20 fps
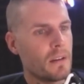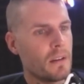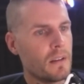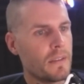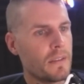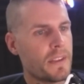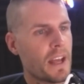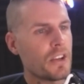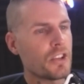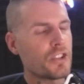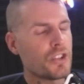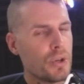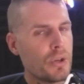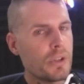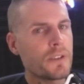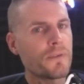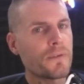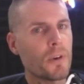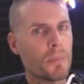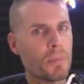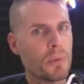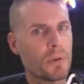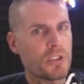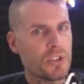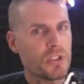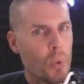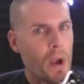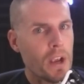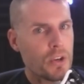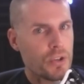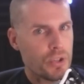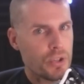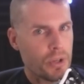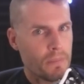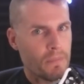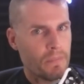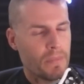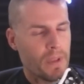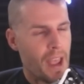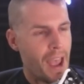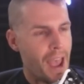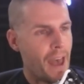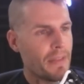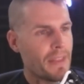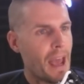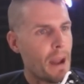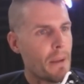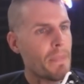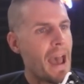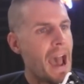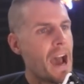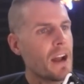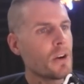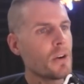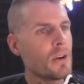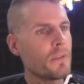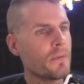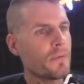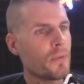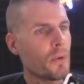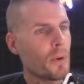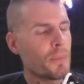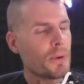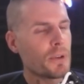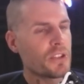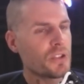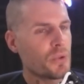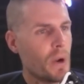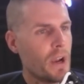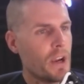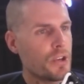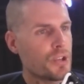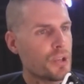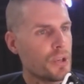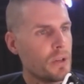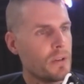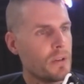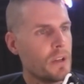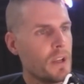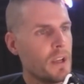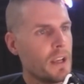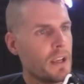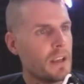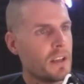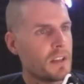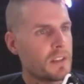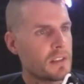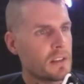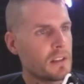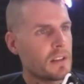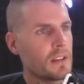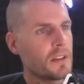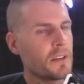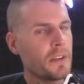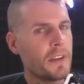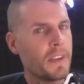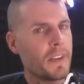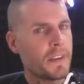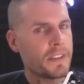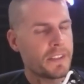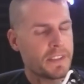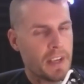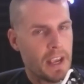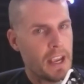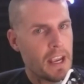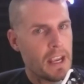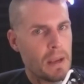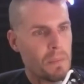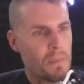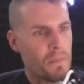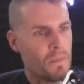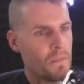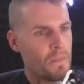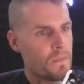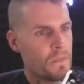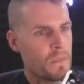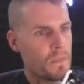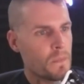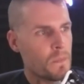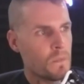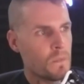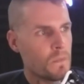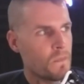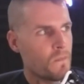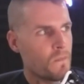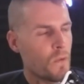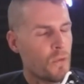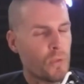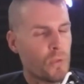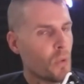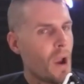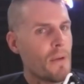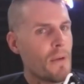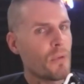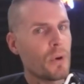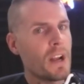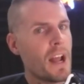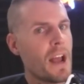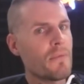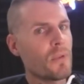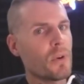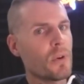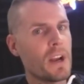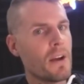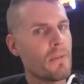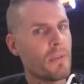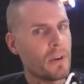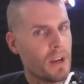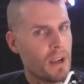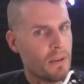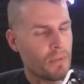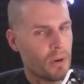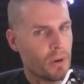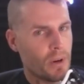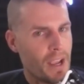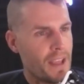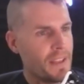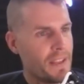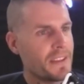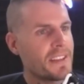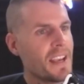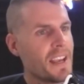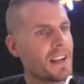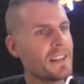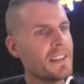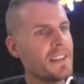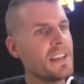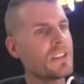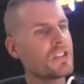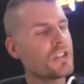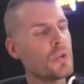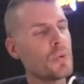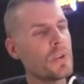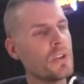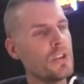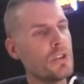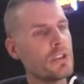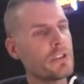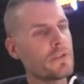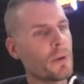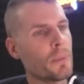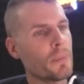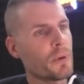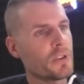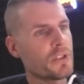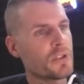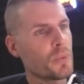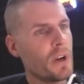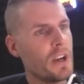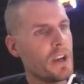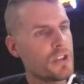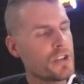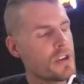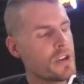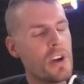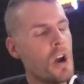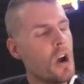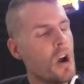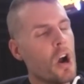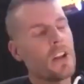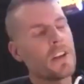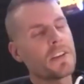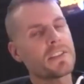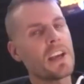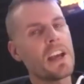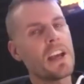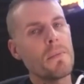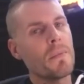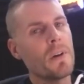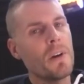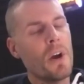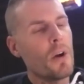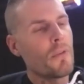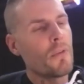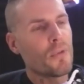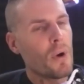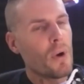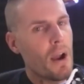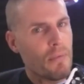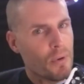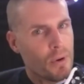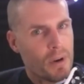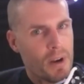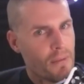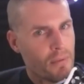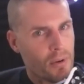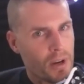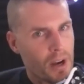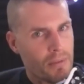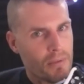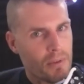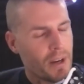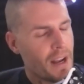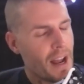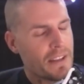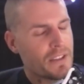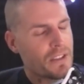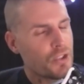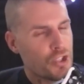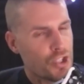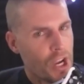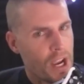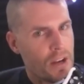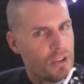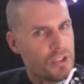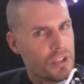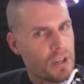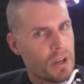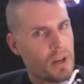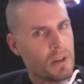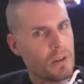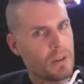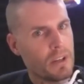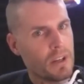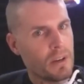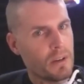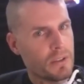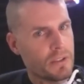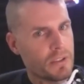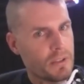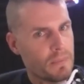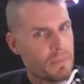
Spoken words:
is used for persuasion. And that pattern for persuasion is literally the same forever and ever and ever and ever. And the techniques you can use for persuasion are the same forever and ever and ever. It hasn't changed in 100 years.